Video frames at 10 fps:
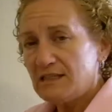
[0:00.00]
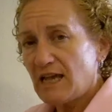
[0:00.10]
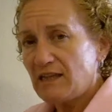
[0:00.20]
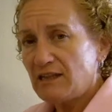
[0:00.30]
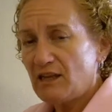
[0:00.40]

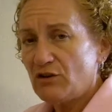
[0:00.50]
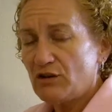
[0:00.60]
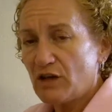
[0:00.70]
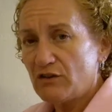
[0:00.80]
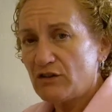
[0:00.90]
Second thing,
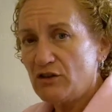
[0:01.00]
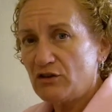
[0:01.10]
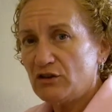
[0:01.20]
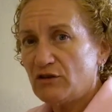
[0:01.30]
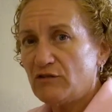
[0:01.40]
or another thing
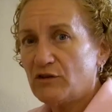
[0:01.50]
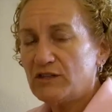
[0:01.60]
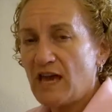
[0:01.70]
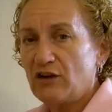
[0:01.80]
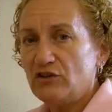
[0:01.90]
you can look for,
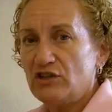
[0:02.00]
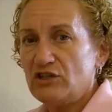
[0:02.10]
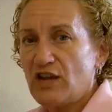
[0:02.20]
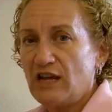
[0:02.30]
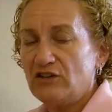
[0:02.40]
is
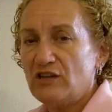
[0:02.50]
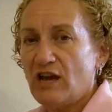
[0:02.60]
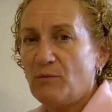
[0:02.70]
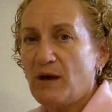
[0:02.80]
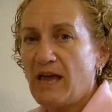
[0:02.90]
energy change.
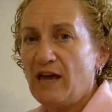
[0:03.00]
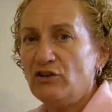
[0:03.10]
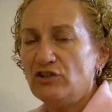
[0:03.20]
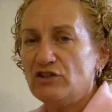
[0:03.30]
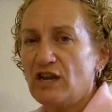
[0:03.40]
Now, by
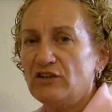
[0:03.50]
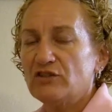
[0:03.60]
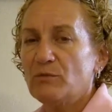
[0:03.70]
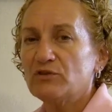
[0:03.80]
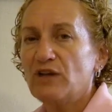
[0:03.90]
energy
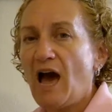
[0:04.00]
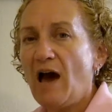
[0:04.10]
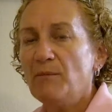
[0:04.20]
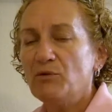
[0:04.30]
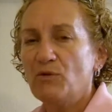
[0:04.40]
change, the most
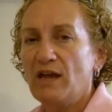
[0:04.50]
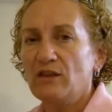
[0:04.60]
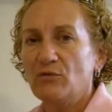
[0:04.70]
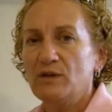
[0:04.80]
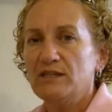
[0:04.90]
common
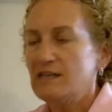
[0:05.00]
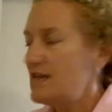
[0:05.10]
way that we